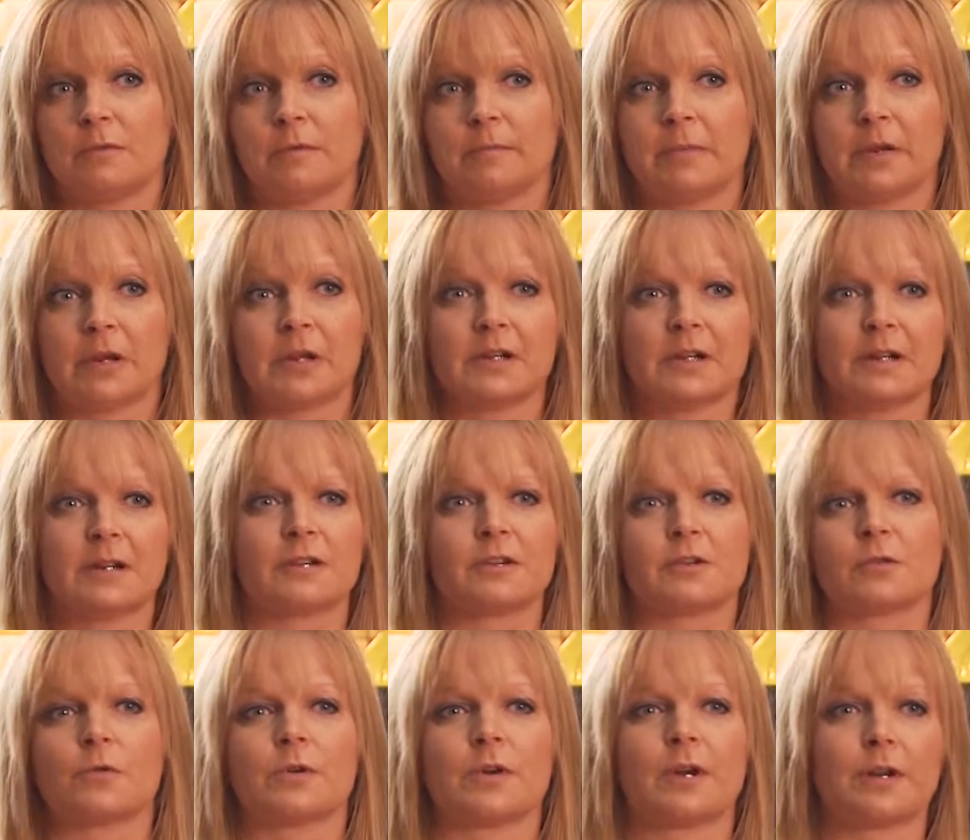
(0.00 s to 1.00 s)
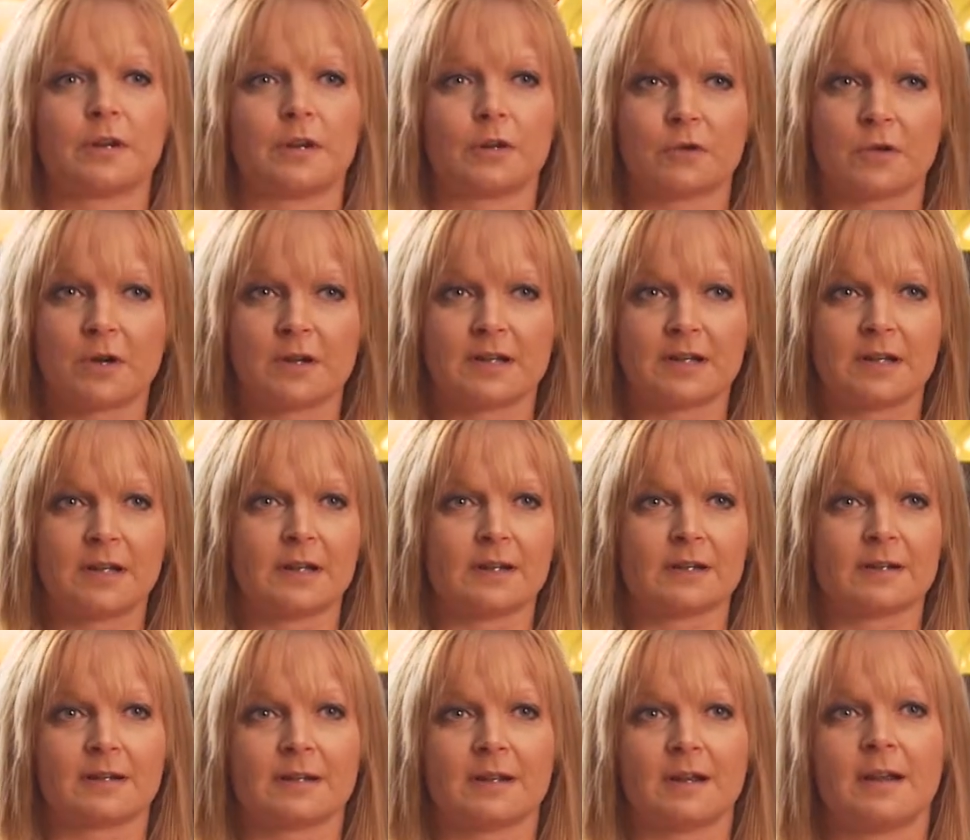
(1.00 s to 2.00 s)
building that's going on in the
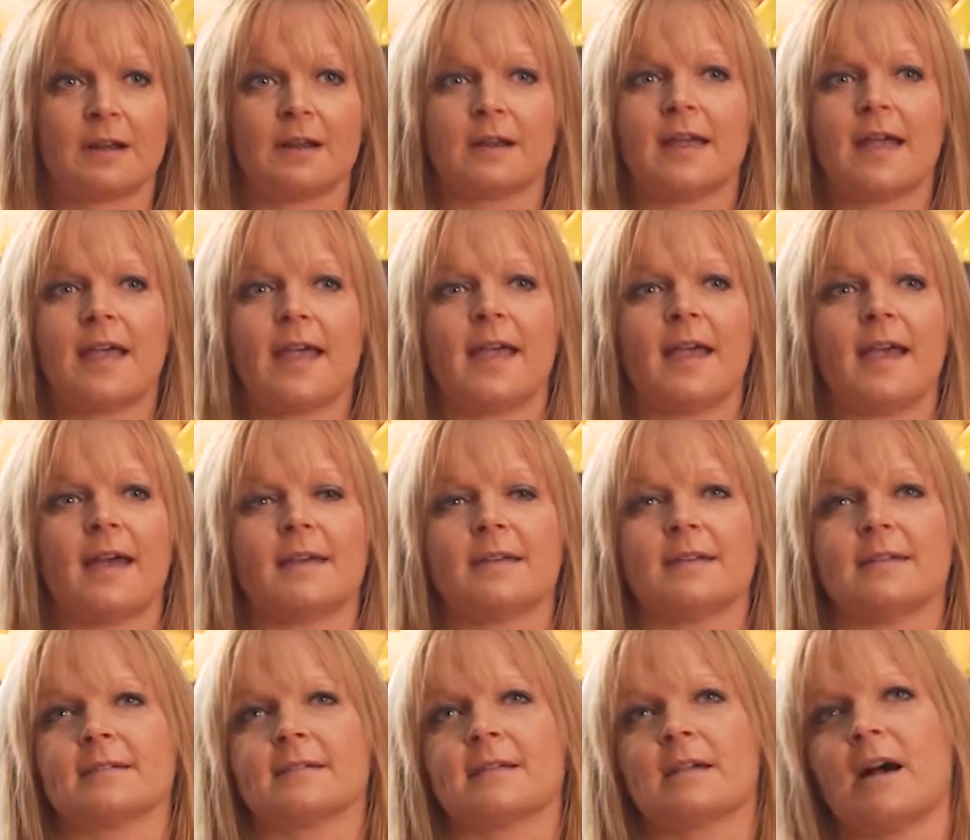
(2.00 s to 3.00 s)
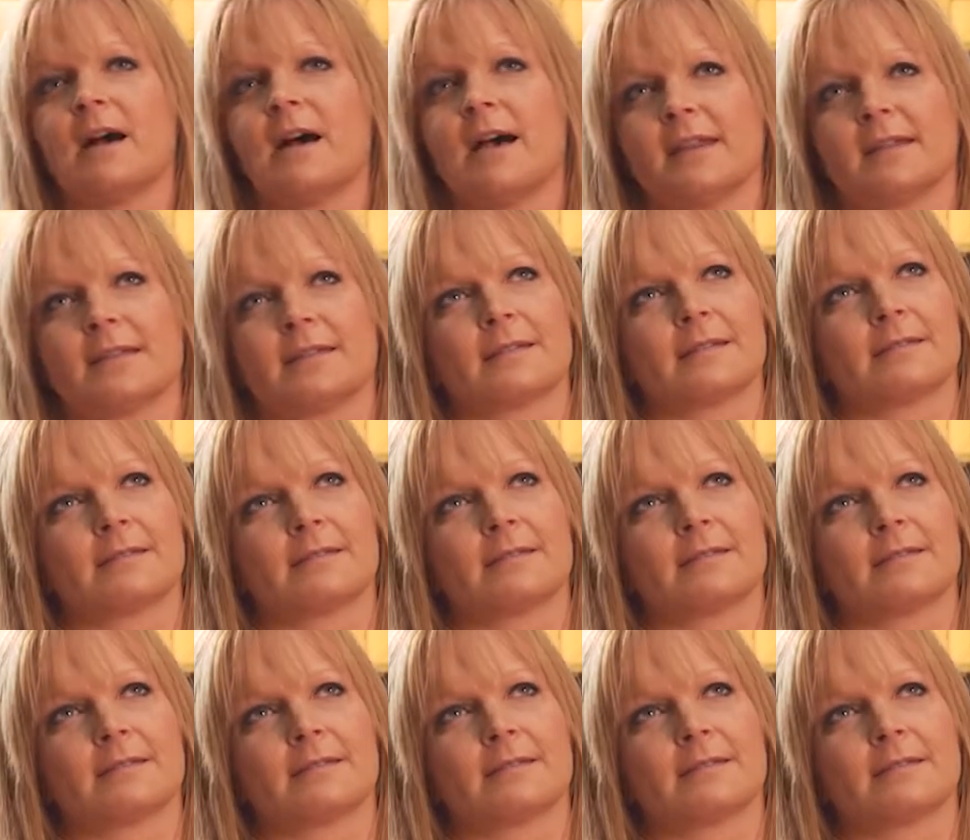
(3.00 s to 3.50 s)
Tri-Cities, and got